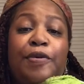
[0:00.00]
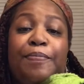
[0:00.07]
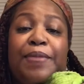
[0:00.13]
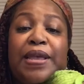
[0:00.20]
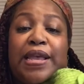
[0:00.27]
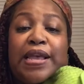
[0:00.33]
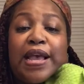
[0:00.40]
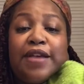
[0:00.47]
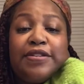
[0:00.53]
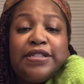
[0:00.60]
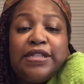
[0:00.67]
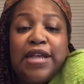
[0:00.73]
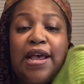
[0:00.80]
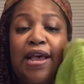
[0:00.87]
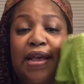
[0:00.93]
being
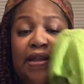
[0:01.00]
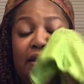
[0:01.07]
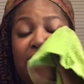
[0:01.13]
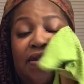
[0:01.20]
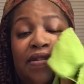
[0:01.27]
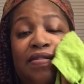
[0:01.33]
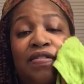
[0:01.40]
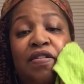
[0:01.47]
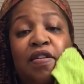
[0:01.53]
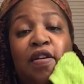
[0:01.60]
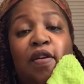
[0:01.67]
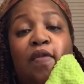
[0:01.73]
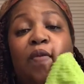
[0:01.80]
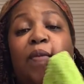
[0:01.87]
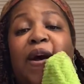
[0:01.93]
outside,
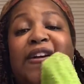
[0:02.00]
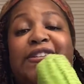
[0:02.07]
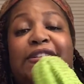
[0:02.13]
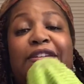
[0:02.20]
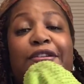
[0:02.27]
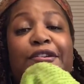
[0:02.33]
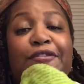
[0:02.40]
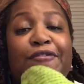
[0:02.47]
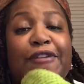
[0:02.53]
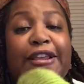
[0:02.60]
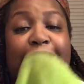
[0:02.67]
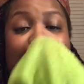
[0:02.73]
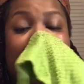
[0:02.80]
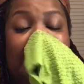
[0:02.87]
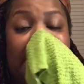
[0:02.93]
washing your
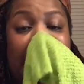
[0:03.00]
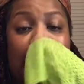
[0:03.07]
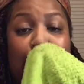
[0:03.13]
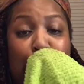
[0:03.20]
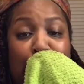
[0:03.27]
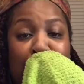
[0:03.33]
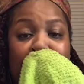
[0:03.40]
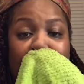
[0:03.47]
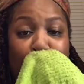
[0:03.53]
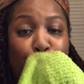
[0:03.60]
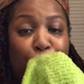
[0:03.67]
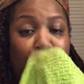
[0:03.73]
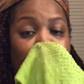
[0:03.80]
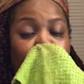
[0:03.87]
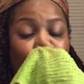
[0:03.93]
face again.
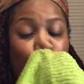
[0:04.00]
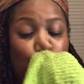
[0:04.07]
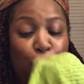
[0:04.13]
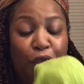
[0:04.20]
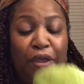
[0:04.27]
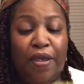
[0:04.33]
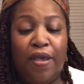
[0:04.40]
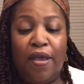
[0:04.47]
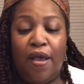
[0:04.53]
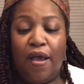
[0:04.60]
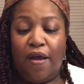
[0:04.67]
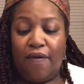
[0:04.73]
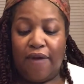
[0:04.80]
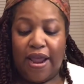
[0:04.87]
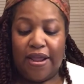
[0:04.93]

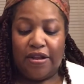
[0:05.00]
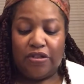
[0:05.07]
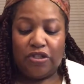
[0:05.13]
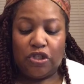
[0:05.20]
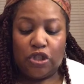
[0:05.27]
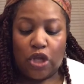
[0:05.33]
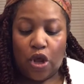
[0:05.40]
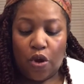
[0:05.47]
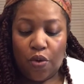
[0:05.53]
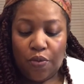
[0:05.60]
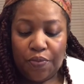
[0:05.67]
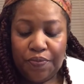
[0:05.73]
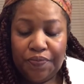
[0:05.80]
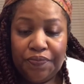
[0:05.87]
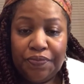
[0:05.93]
Alright, so
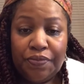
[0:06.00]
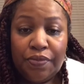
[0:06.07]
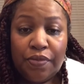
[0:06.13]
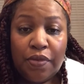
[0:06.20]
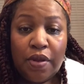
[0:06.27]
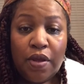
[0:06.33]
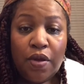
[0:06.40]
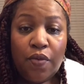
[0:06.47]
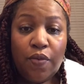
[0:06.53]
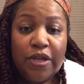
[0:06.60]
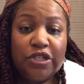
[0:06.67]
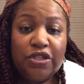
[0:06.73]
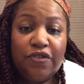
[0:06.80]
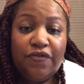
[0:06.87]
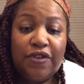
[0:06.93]

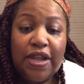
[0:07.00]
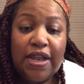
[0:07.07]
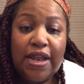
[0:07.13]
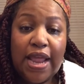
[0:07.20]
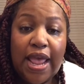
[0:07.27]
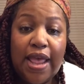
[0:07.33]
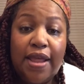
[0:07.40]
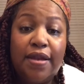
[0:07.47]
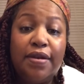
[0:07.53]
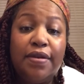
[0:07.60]
once you've done that,